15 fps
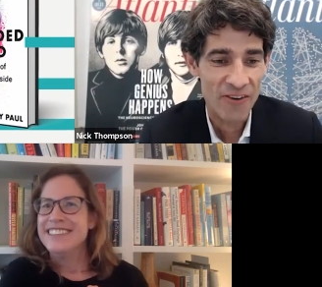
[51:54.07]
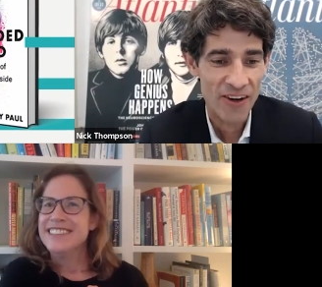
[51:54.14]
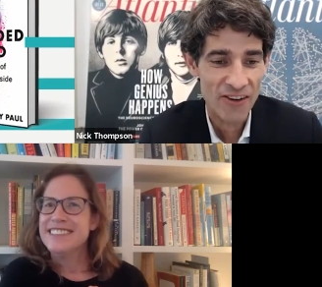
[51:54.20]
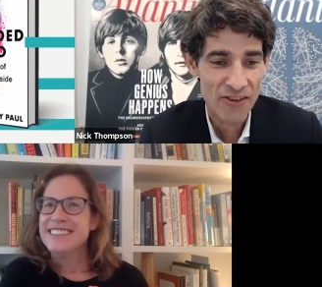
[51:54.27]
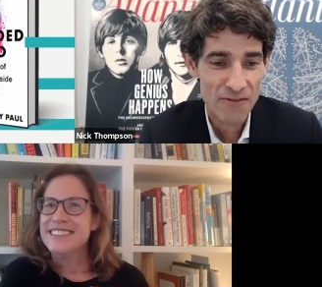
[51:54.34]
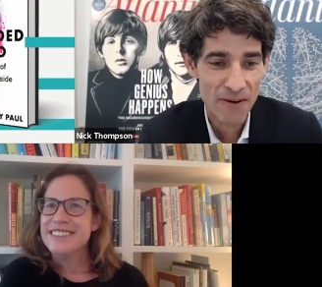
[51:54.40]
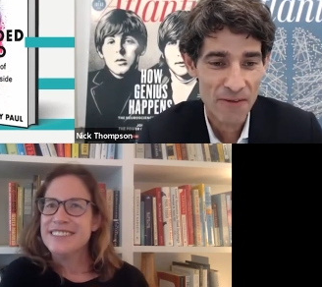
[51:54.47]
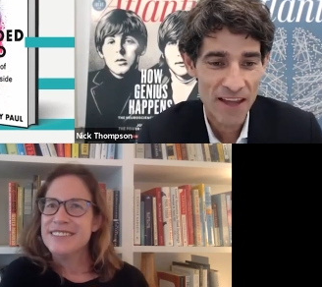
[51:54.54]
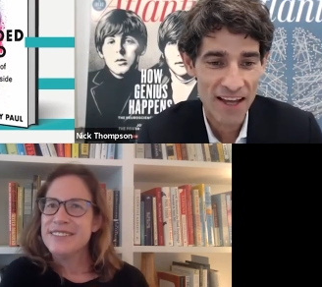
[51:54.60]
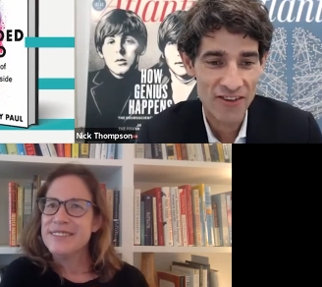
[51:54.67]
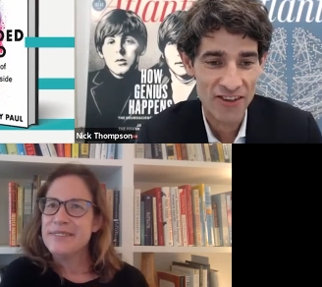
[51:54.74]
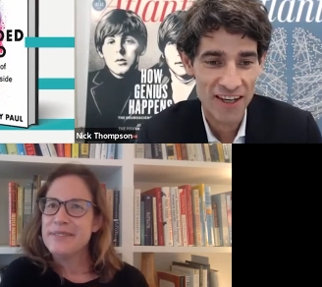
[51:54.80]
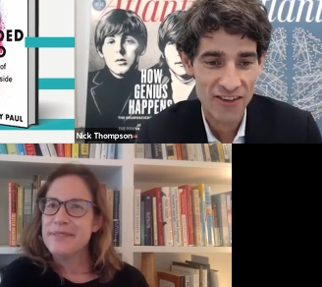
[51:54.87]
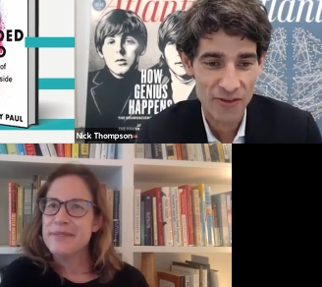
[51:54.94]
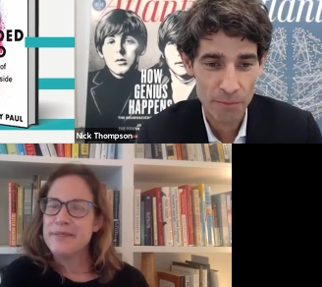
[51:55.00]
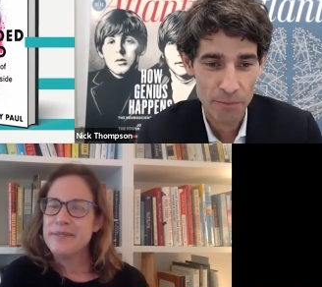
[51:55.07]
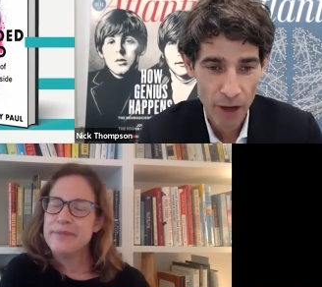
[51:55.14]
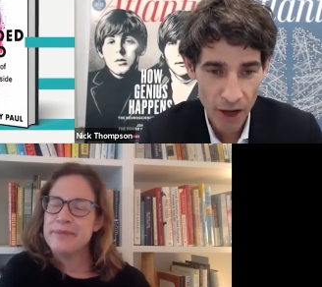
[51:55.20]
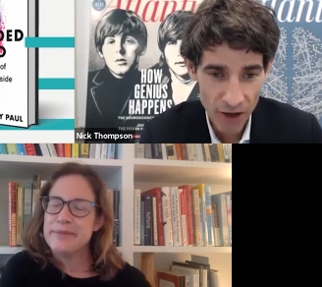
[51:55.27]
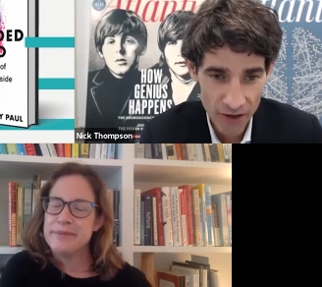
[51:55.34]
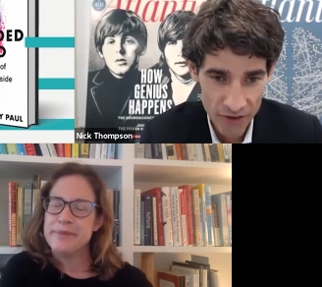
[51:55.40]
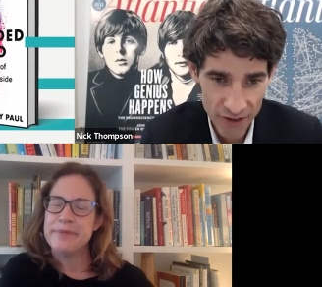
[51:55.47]
Speaker 1: Question from the education
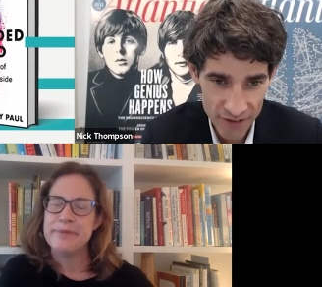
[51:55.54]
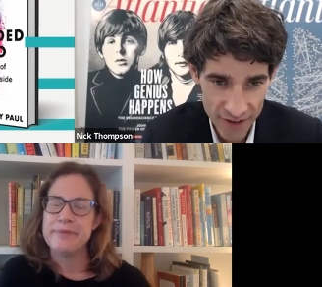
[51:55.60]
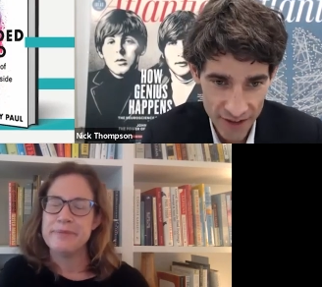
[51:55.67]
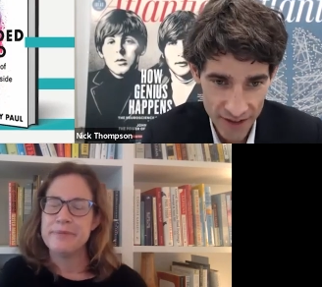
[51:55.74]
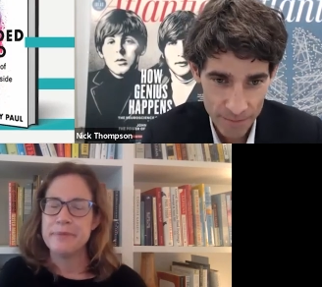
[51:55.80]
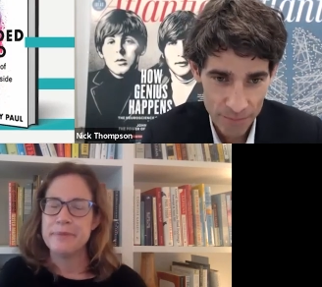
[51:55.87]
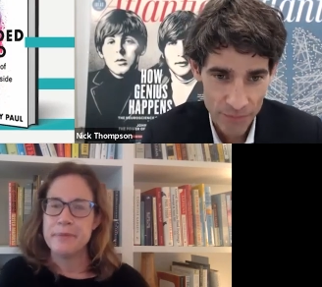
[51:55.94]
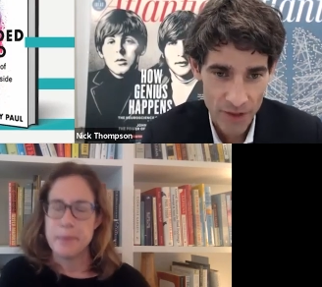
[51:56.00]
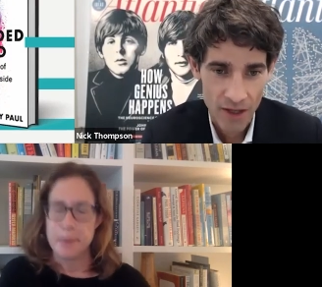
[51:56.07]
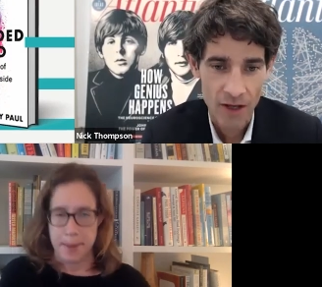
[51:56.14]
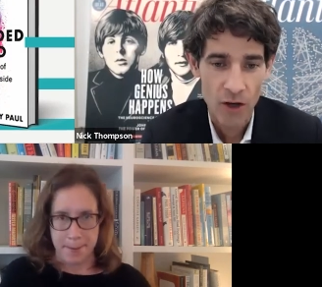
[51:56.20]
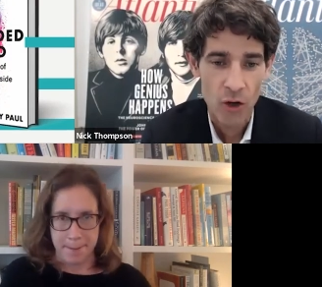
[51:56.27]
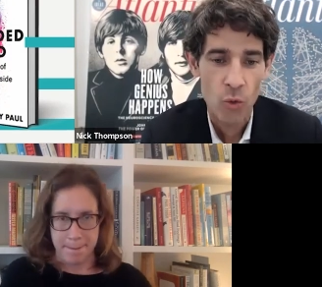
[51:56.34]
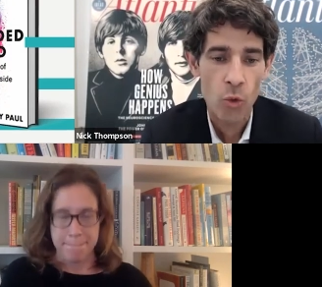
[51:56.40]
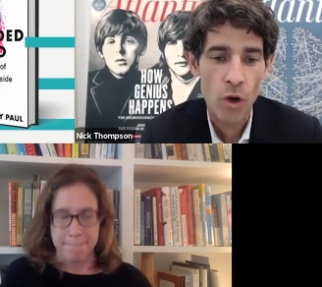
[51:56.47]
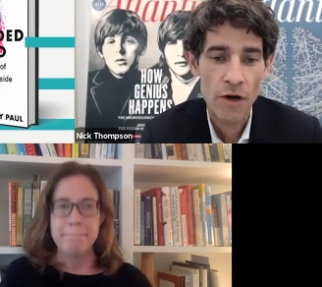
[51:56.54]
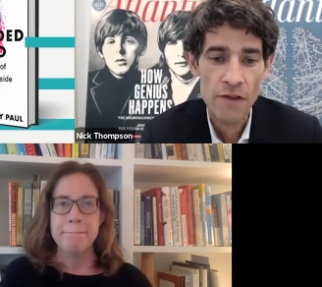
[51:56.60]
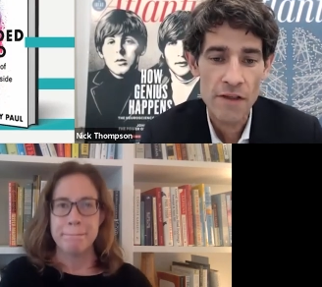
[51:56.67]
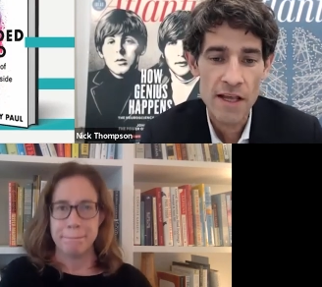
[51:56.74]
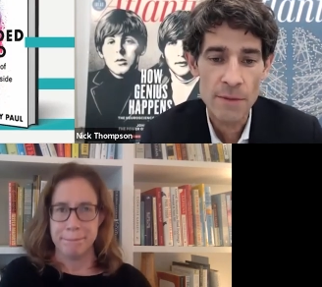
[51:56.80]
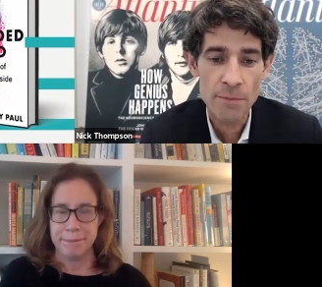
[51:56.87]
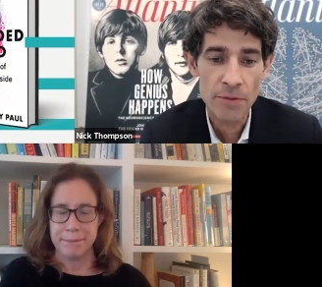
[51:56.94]
policy team: What
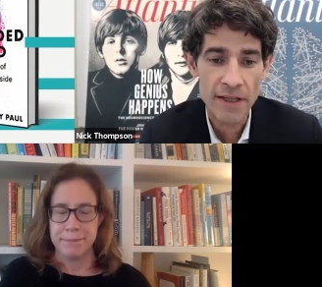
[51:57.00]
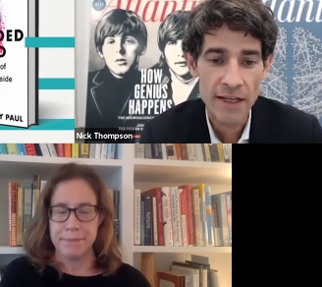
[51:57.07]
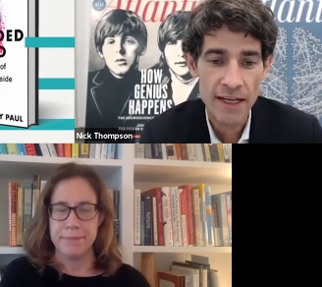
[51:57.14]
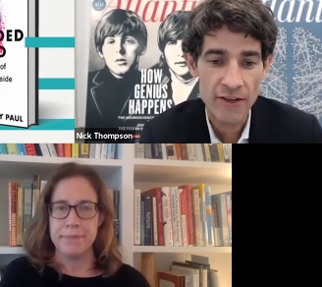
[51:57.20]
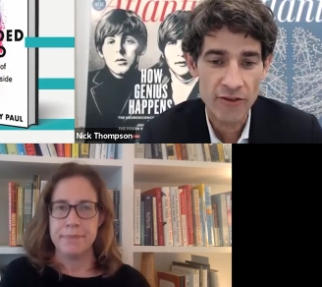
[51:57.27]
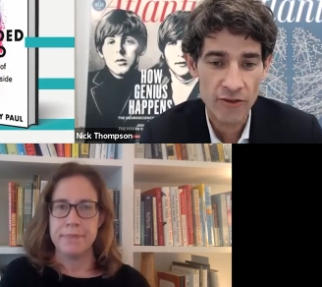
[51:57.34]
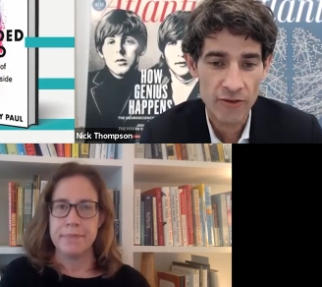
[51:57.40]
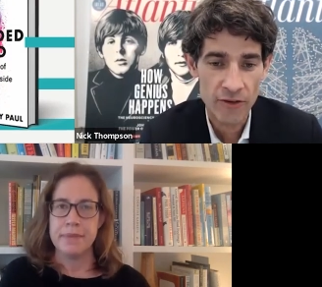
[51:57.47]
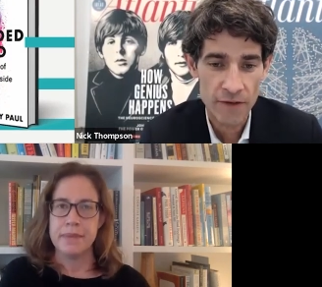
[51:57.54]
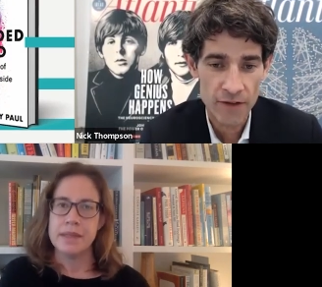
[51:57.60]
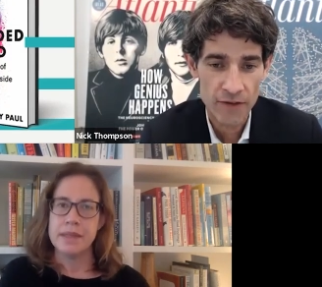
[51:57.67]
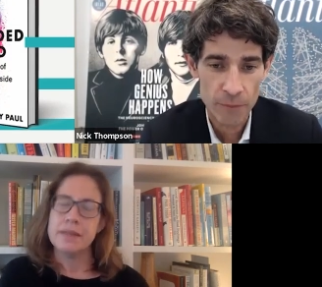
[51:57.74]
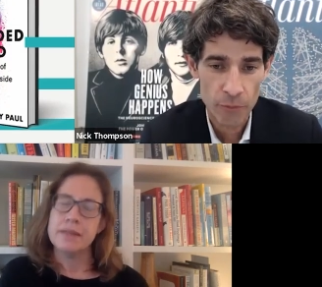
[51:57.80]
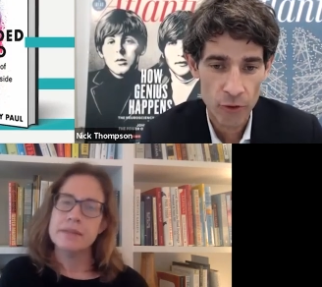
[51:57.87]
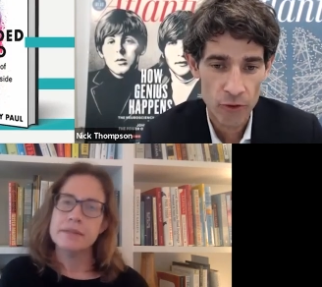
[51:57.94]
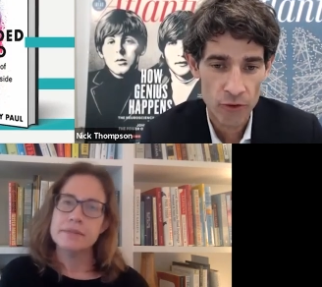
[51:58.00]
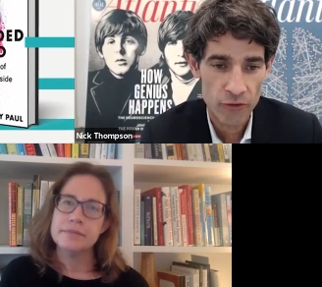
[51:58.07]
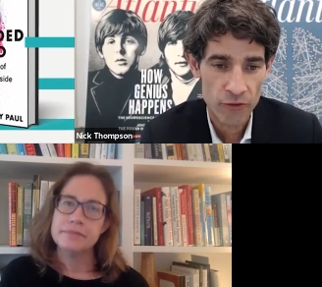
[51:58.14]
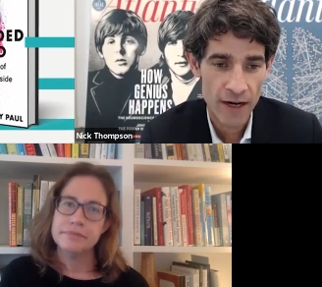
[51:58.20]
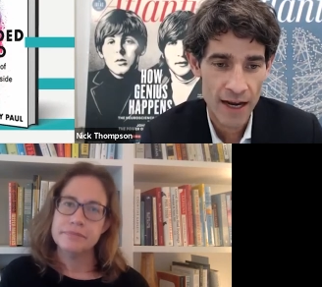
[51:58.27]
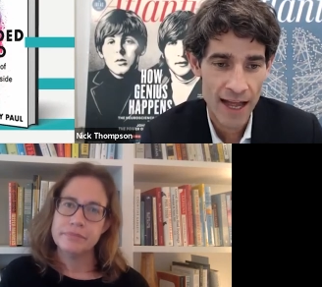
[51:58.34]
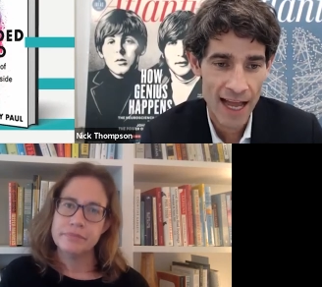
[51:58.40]
are the implications of this approach
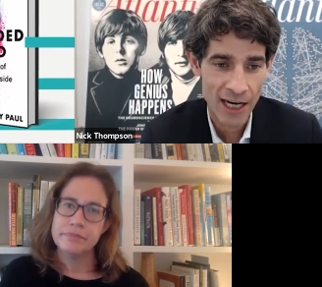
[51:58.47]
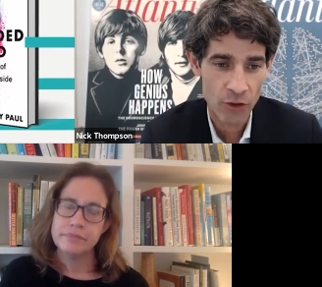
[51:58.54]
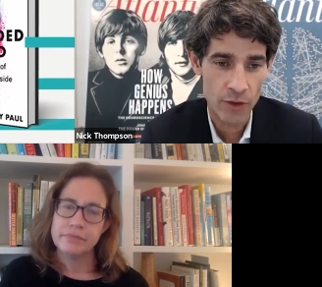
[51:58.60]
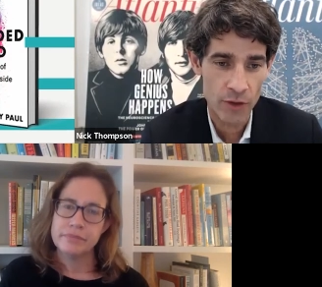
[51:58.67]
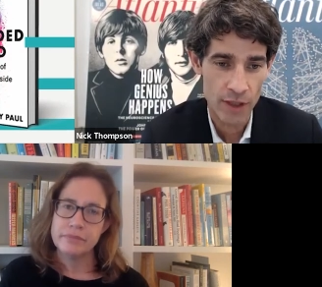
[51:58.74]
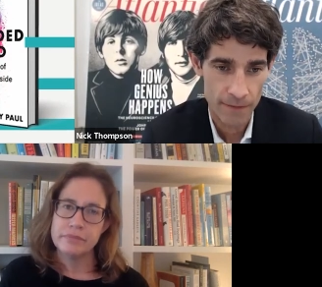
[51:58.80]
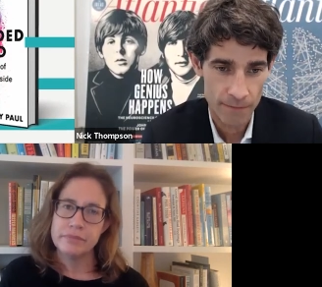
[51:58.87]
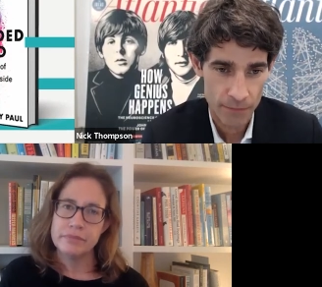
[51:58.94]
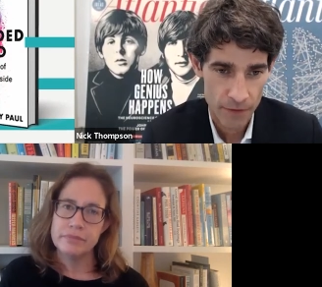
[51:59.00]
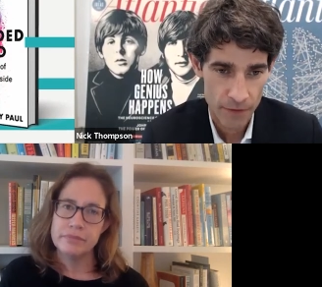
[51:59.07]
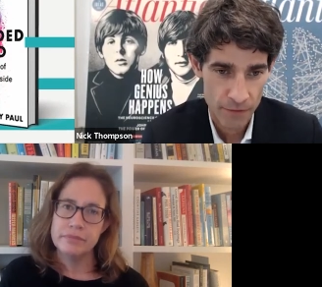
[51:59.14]
for equity?